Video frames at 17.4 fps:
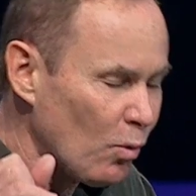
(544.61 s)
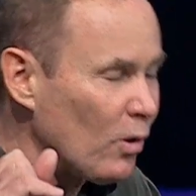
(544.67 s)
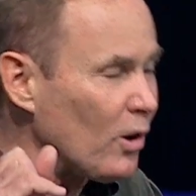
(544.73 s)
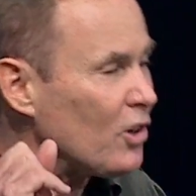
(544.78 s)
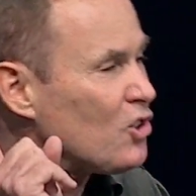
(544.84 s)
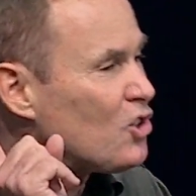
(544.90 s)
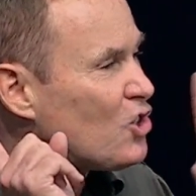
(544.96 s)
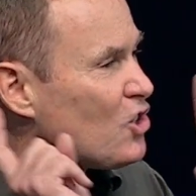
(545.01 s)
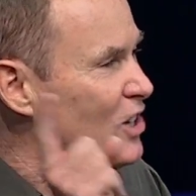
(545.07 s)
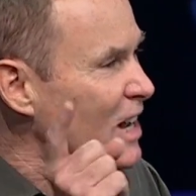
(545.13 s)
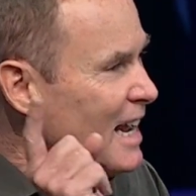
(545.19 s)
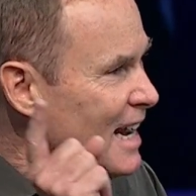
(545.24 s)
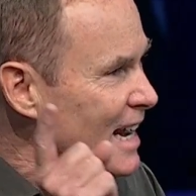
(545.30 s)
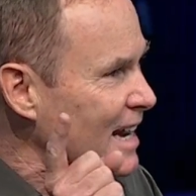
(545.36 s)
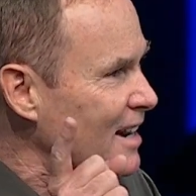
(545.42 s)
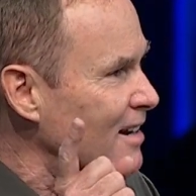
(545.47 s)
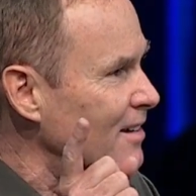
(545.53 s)
the word
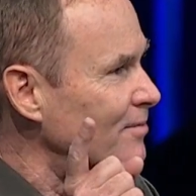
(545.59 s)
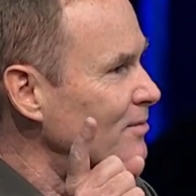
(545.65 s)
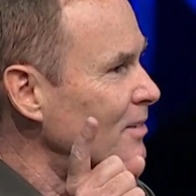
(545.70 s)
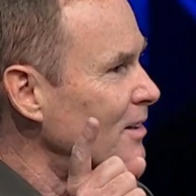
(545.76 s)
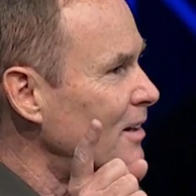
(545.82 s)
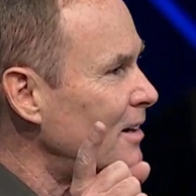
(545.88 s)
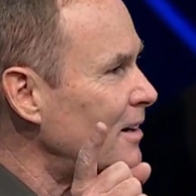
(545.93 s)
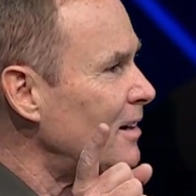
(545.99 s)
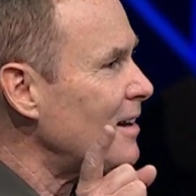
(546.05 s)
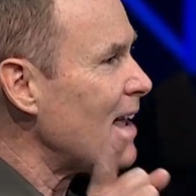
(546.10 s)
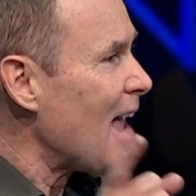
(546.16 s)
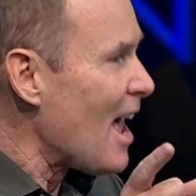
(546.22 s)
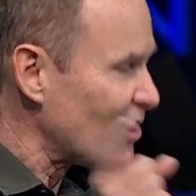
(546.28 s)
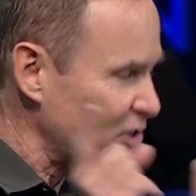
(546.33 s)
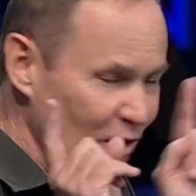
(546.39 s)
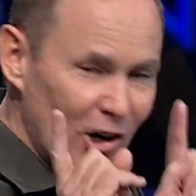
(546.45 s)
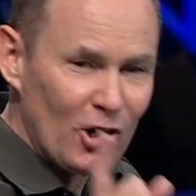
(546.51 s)
seed
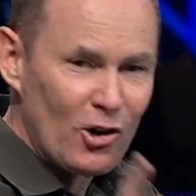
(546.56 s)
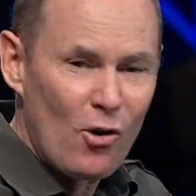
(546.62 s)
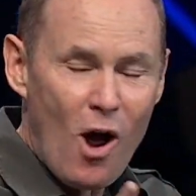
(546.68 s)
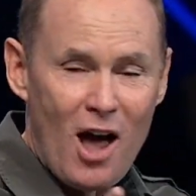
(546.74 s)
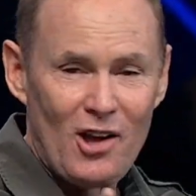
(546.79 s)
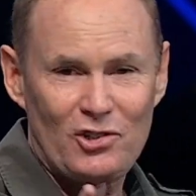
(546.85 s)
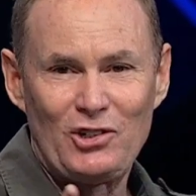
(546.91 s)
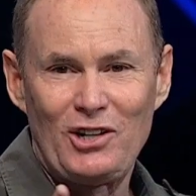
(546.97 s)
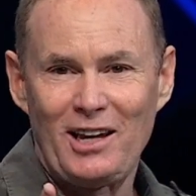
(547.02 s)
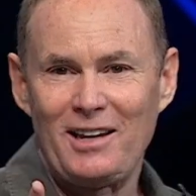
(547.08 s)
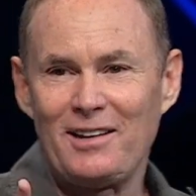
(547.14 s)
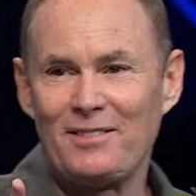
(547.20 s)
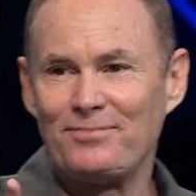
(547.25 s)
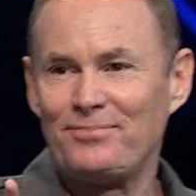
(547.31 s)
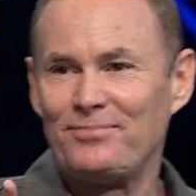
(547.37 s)
as an acrostic.